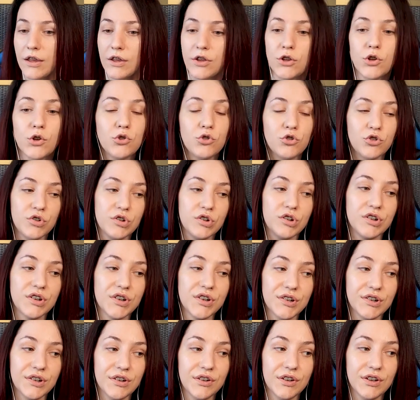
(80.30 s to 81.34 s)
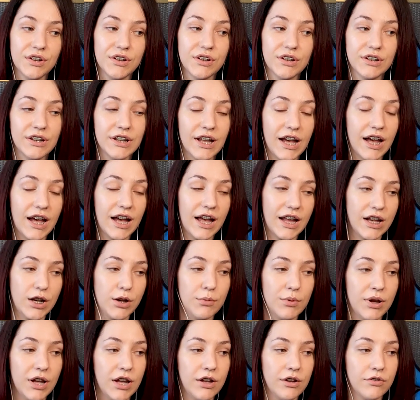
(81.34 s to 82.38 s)
You choose the
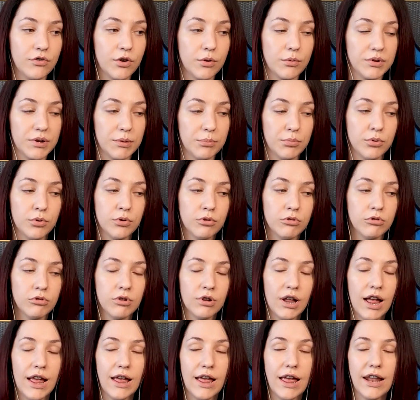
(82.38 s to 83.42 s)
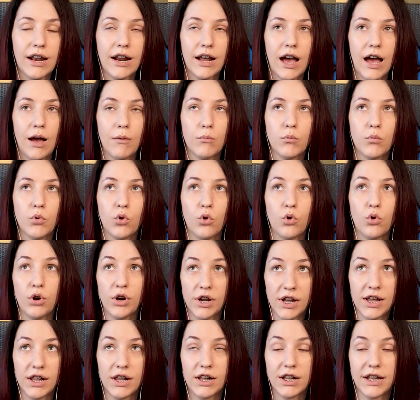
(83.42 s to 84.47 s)
anime from the pool, and I'm
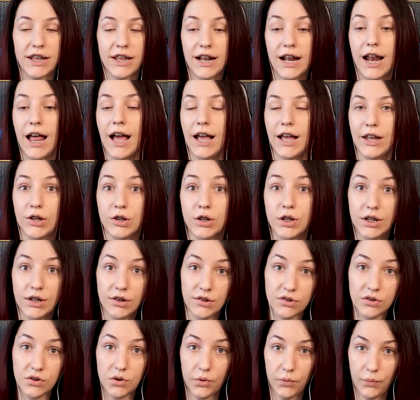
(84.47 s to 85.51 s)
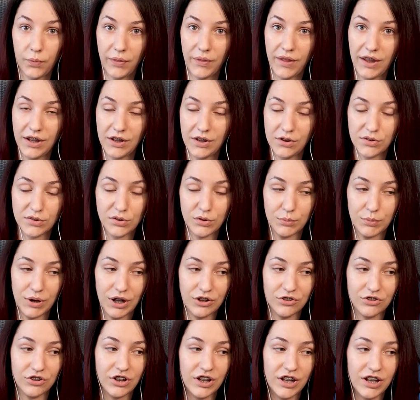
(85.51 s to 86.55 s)
really glad you did, so thank you so
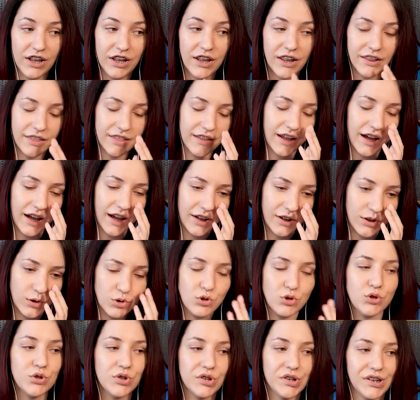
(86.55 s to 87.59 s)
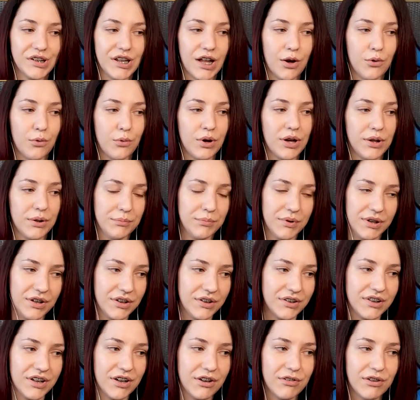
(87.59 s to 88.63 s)
much that you choose that one,
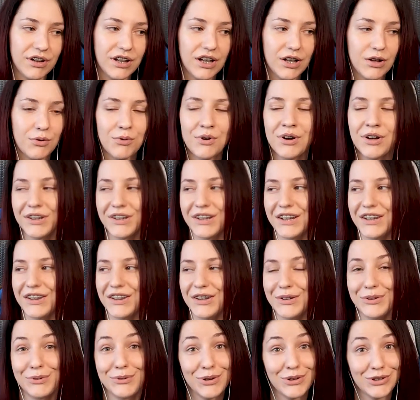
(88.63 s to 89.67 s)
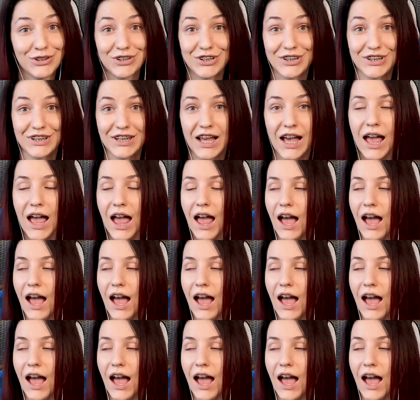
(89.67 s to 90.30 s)
because I really wanted to watch it.